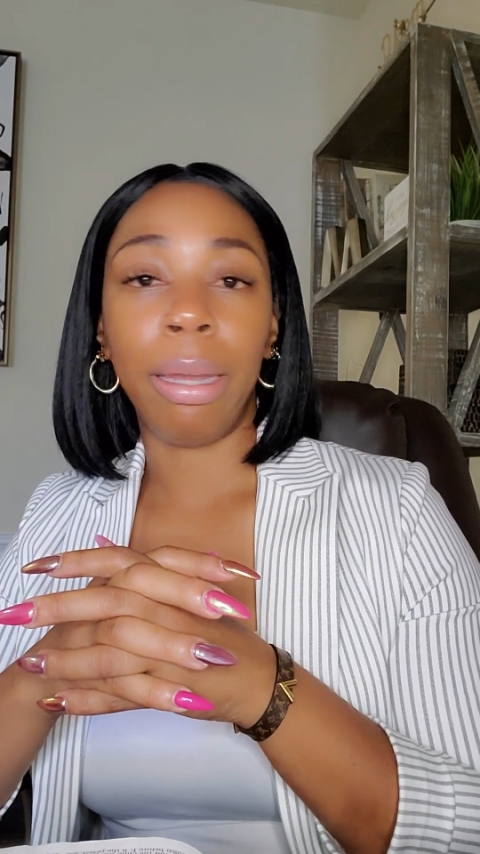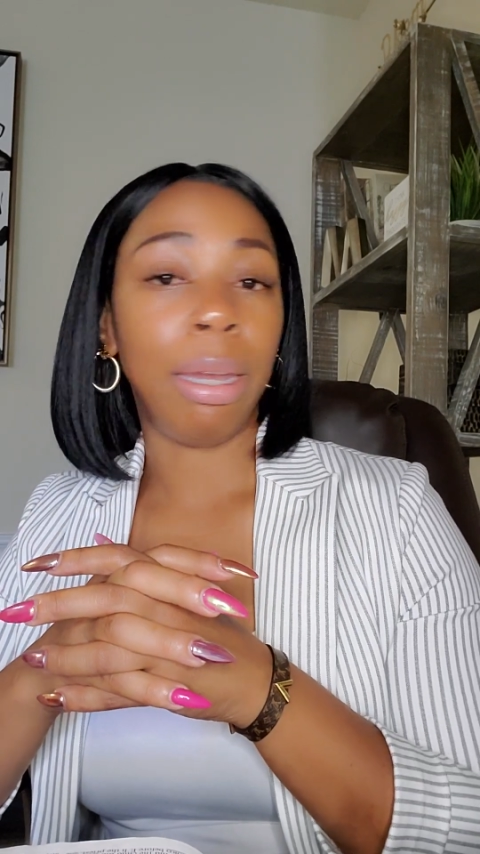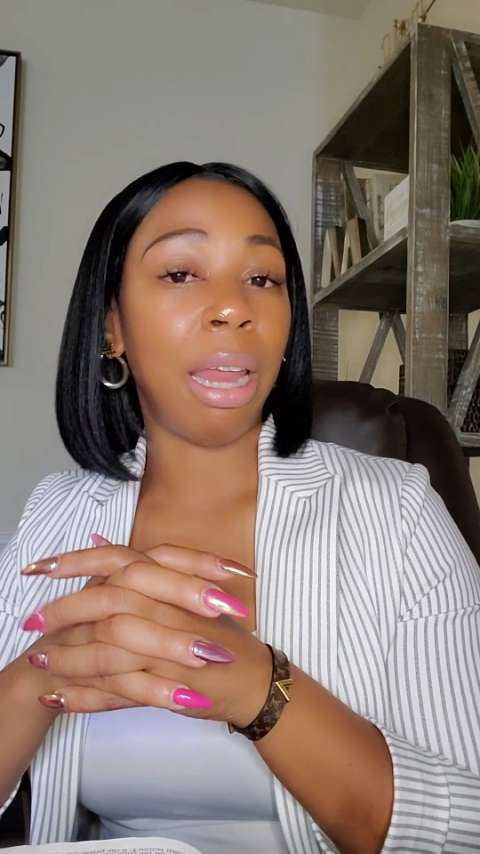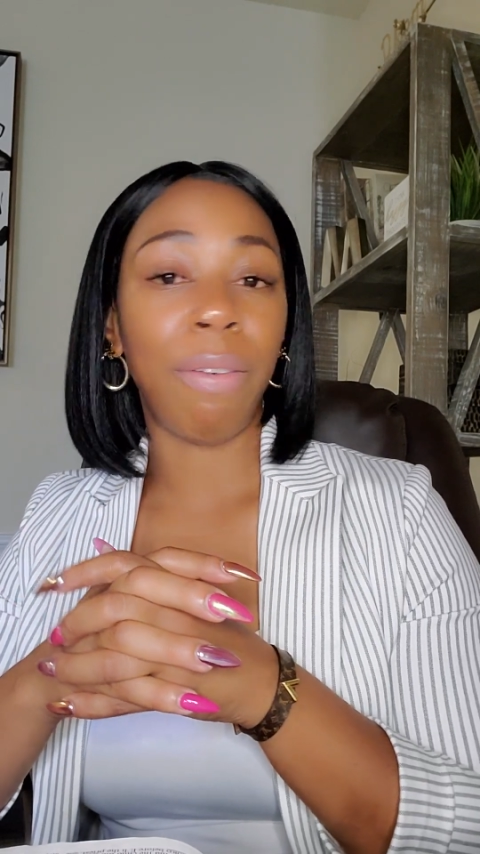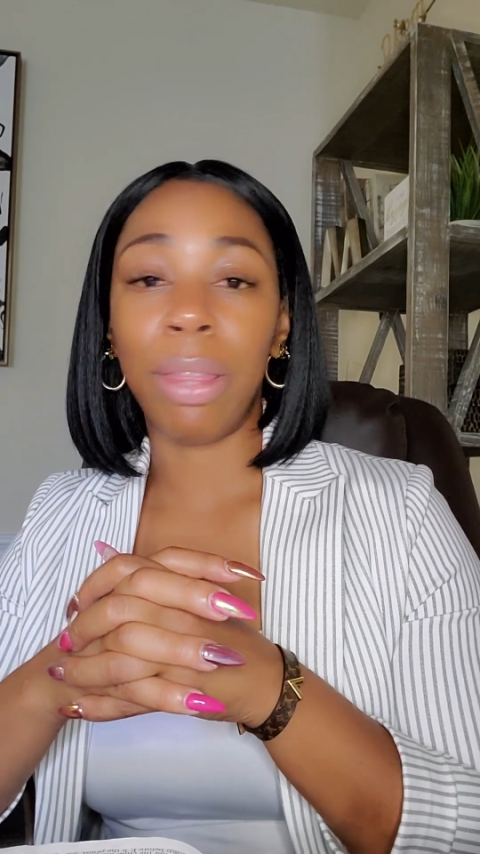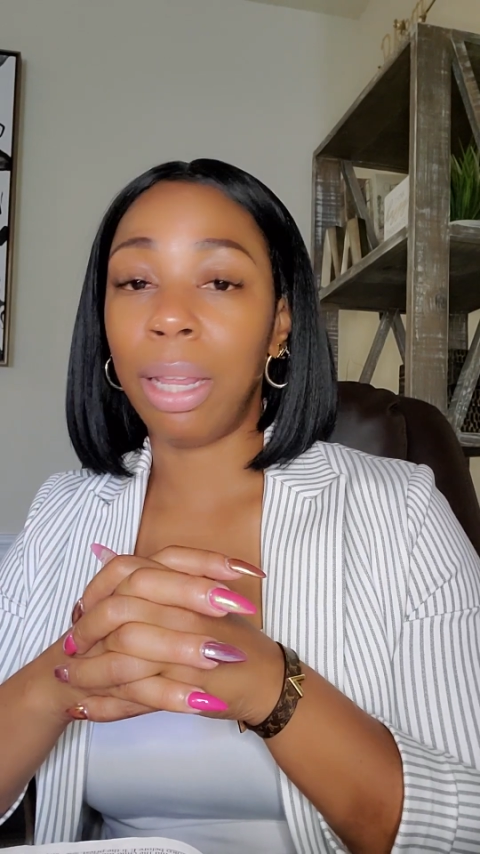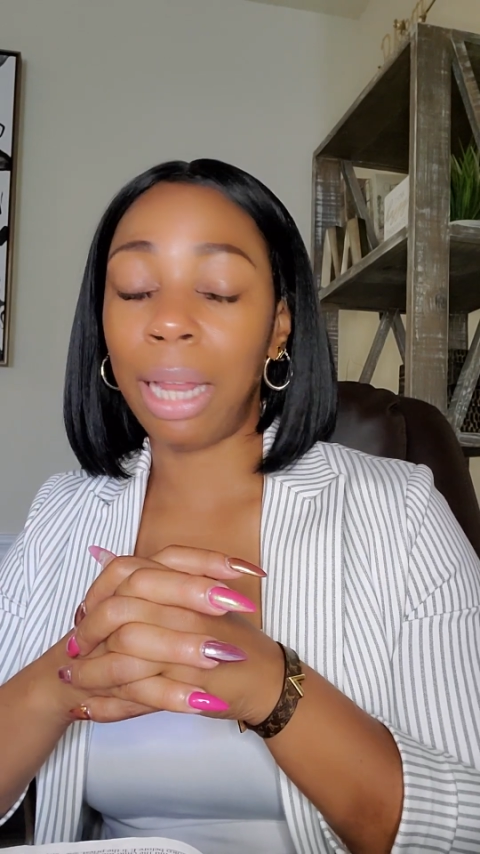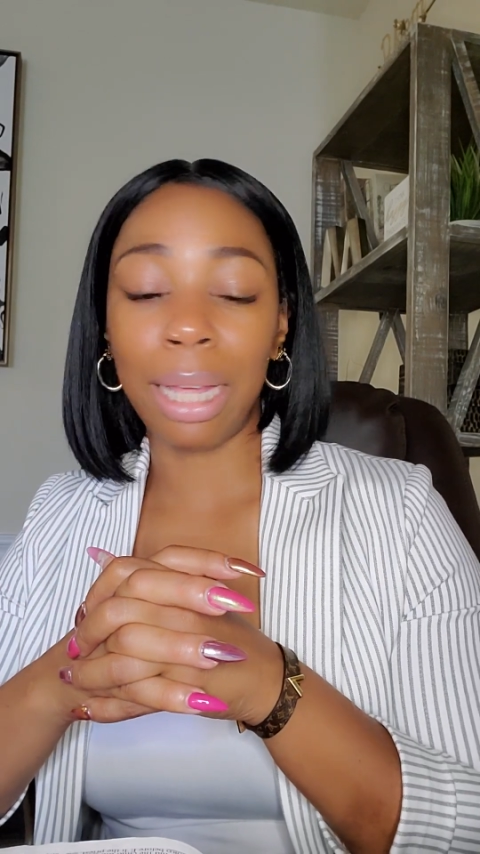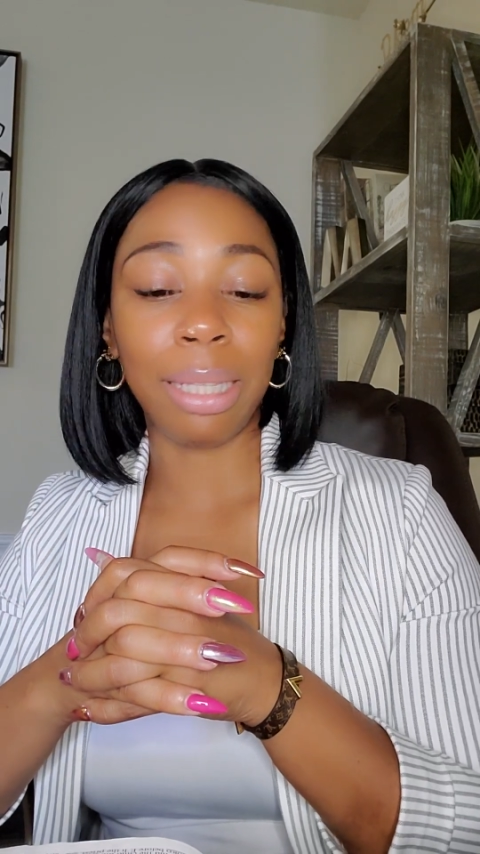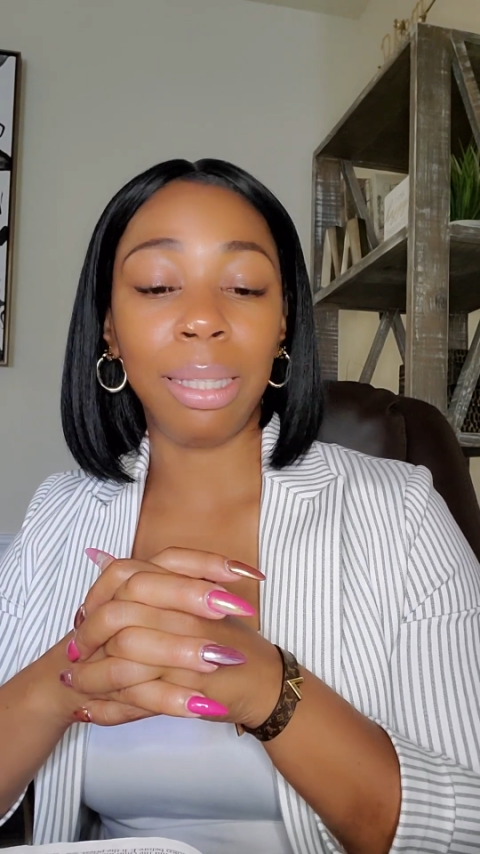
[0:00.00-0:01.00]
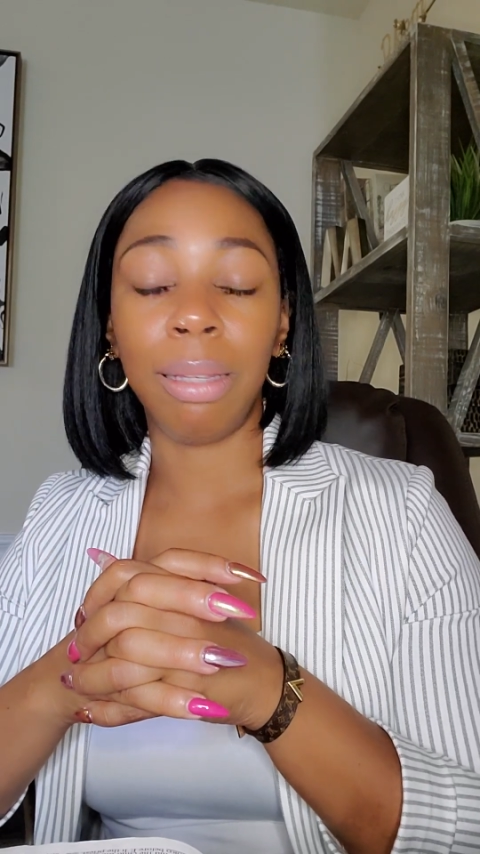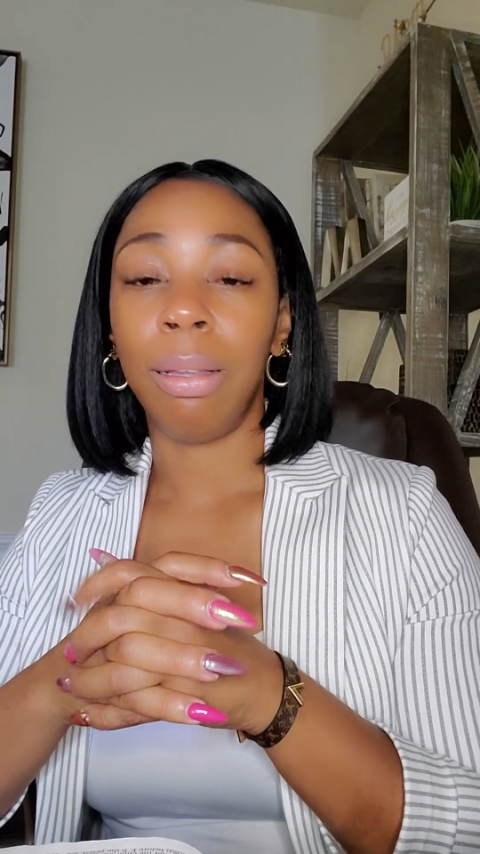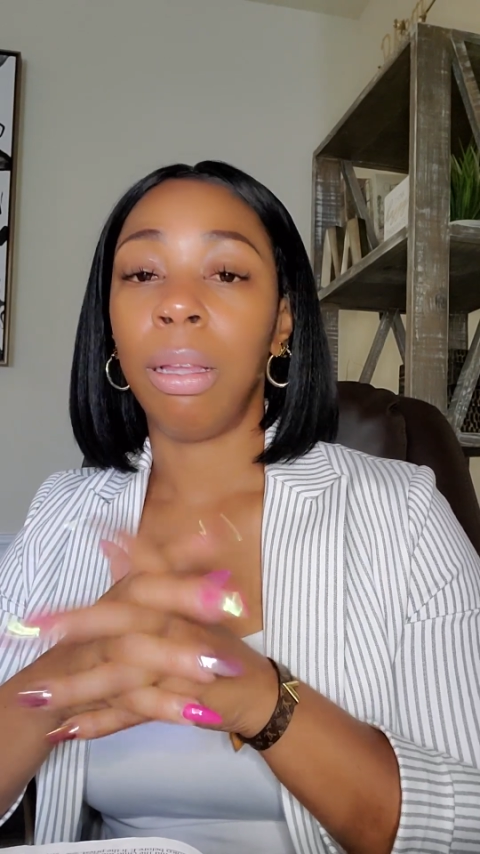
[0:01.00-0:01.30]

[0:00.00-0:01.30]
Nevertheless,